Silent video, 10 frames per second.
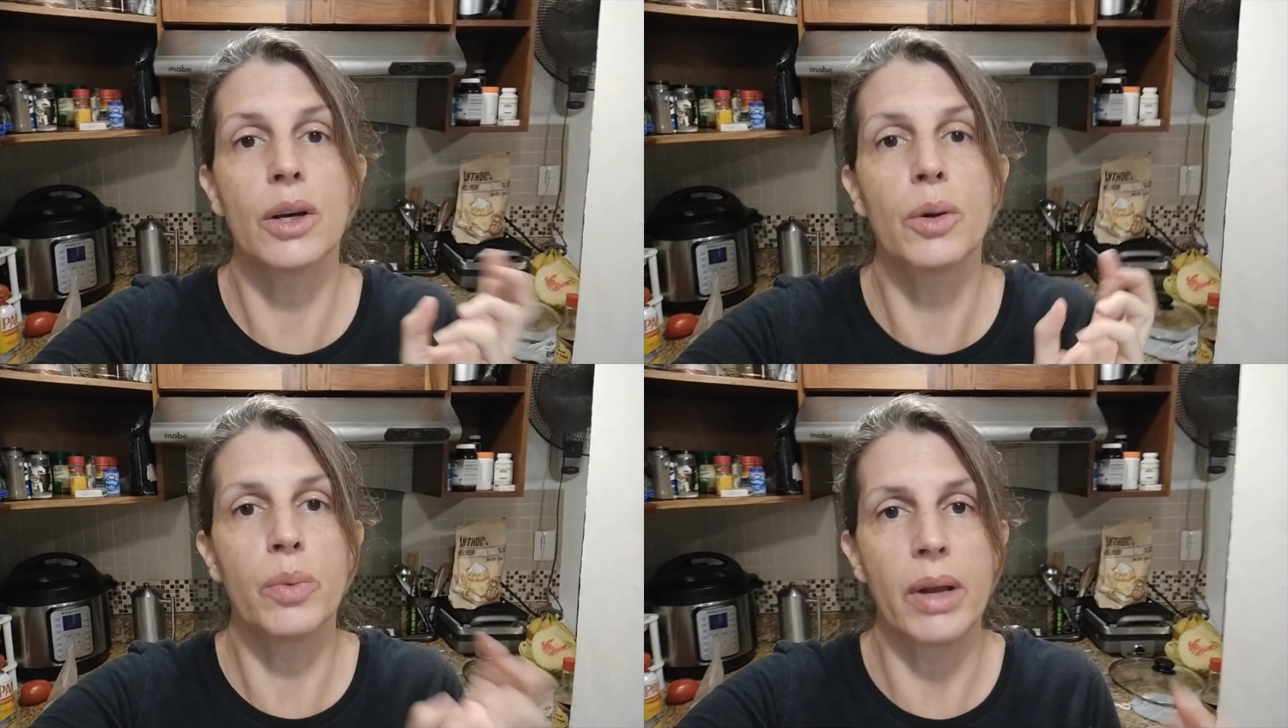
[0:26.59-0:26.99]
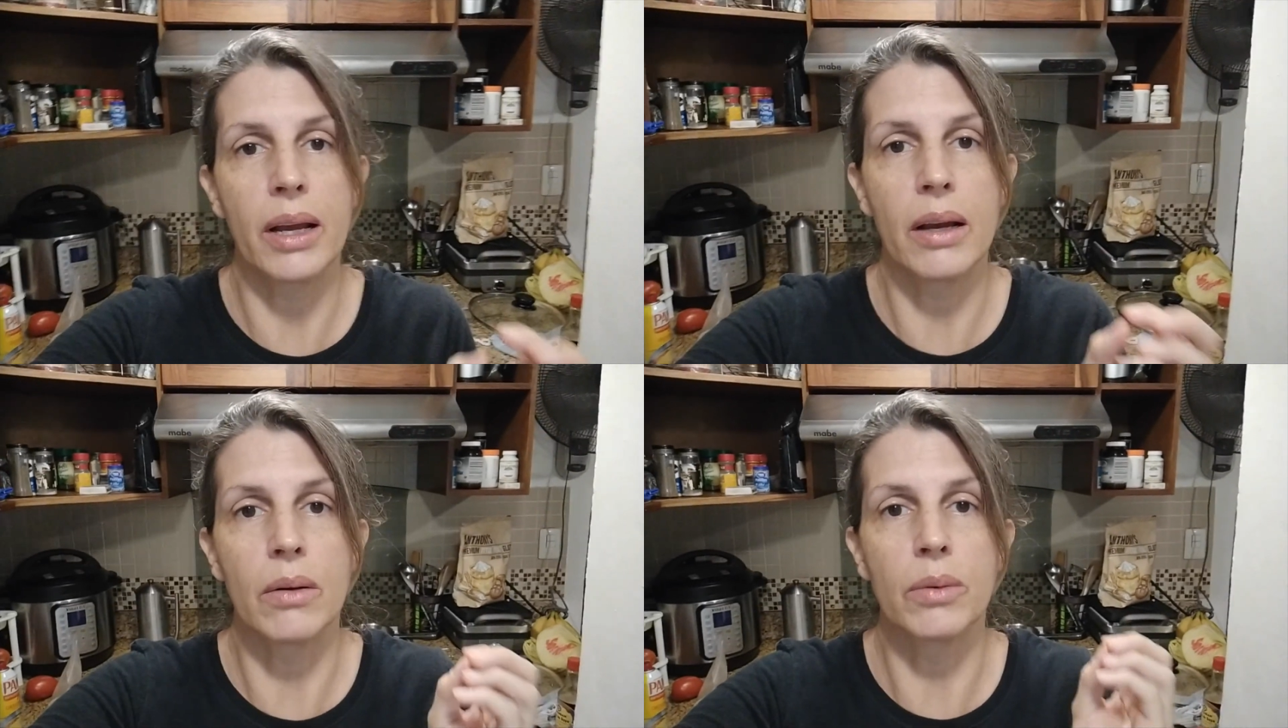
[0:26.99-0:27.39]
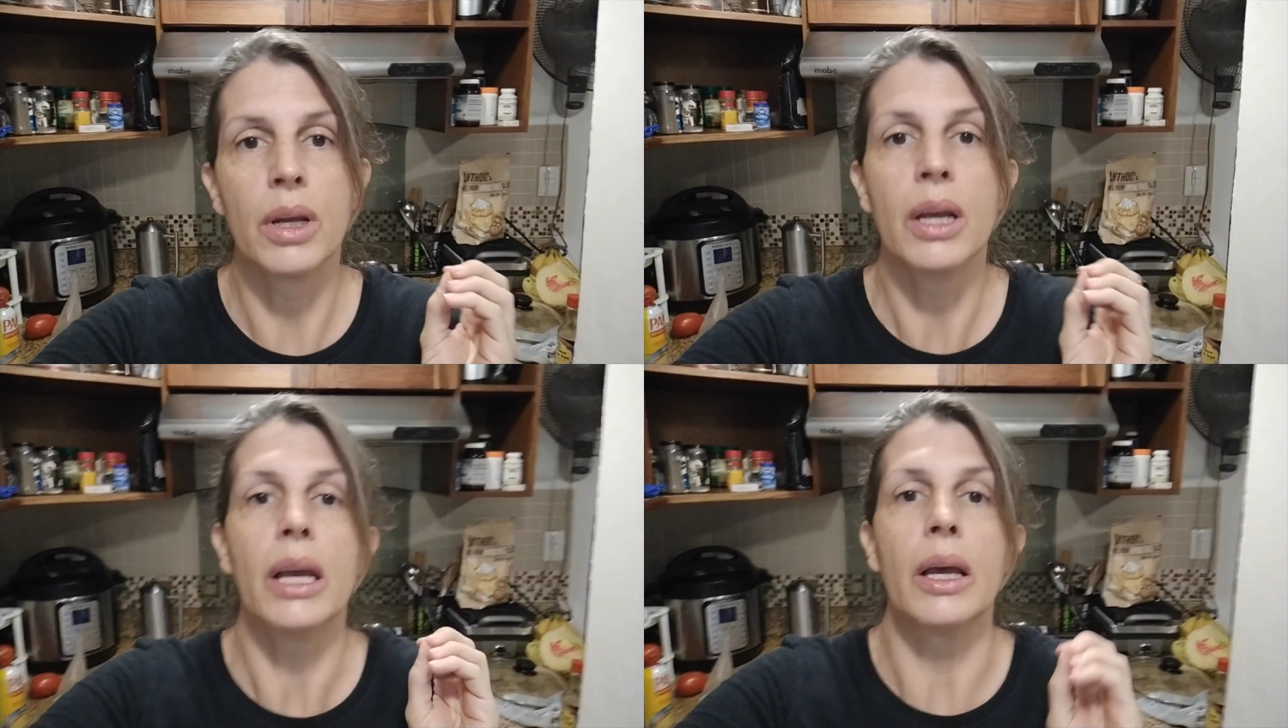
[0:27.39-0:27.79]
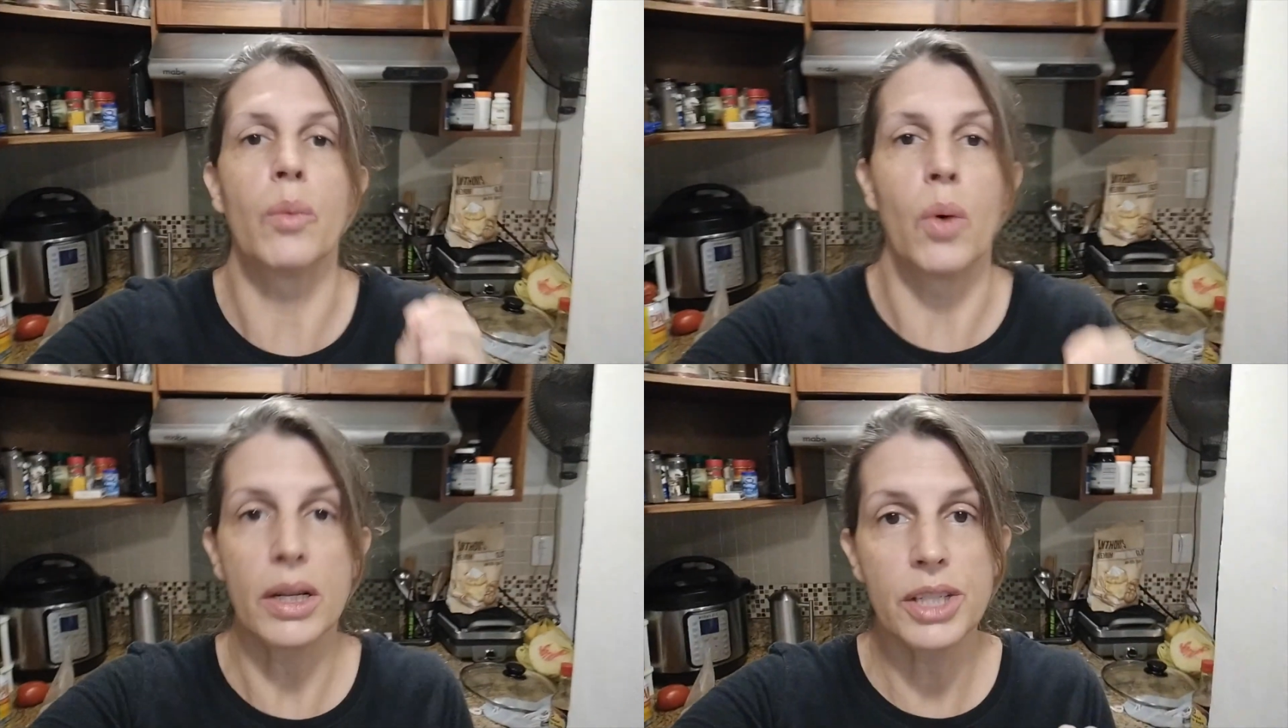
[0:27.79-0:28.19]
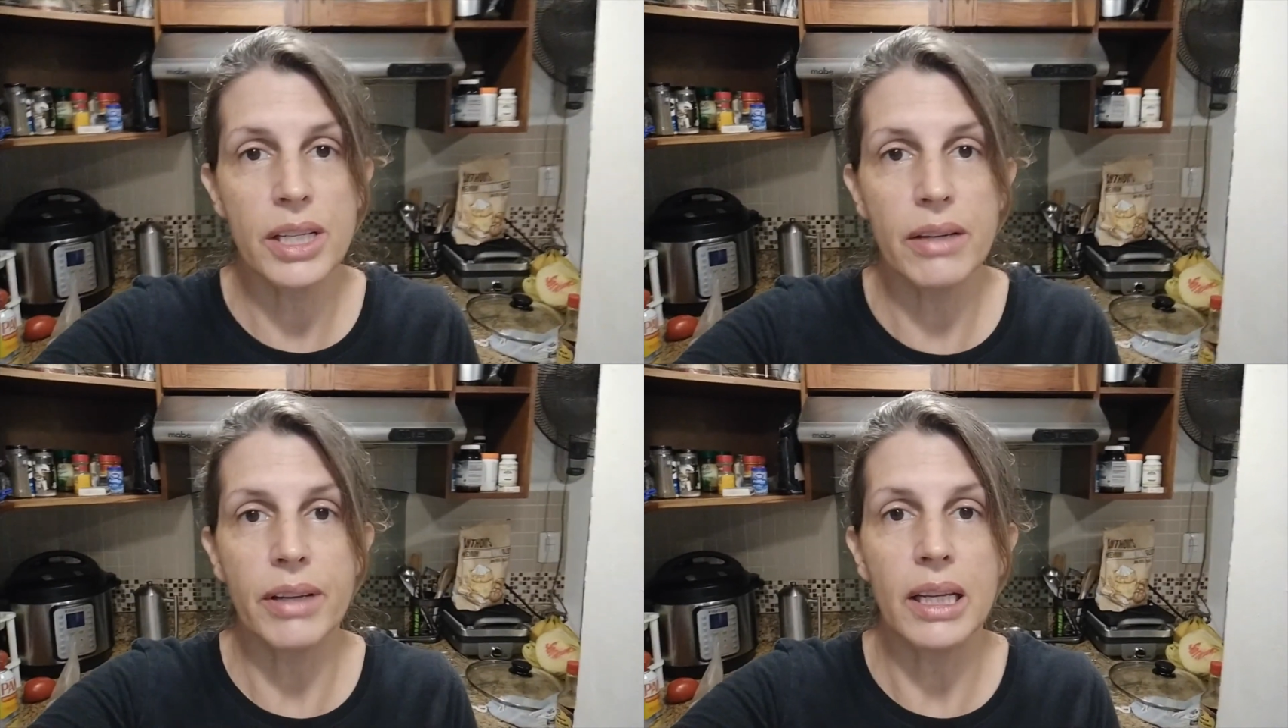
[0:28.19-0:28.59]
around and watch
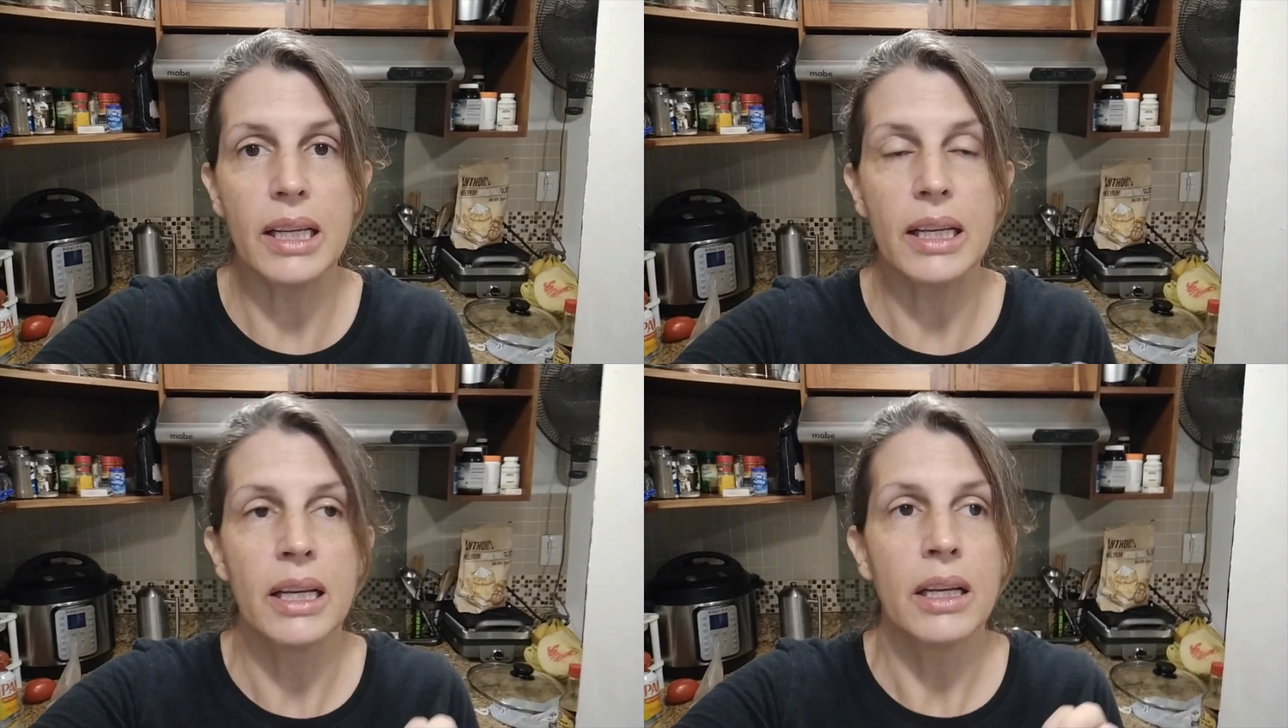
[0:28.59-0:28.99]
TV,